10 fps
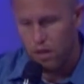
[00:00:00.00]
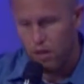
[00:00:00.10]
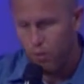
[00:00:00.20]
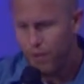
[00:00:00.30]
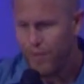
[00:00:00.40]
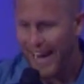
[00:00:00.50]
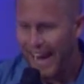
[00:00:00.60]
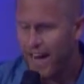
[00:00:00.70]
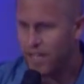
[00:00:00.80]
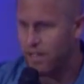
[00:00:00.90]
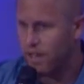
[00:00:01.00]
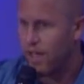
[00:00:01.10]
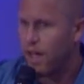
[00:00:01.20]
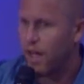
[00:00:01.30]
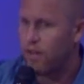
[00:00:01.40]
We reacted to
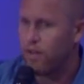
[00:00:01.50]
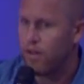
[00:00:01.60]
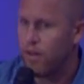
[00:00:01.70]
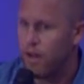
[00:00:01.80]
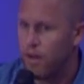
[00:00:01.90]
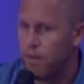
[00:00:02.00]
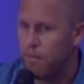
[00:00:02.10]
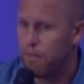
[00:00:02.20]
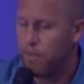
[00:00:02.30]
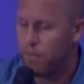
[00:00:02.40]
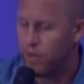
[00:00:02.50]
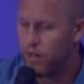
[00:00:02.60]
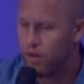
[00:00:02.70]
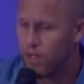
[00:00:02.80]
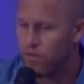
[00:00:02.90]
that
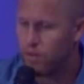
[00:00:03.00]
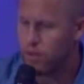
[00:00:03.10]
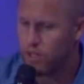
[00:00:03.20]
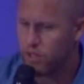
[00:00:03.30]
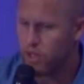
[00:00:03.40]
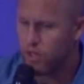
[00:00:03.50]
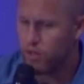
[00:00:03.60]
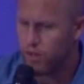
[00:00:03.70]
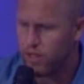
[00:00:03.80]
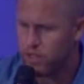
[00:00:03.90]
without giving much thought to it,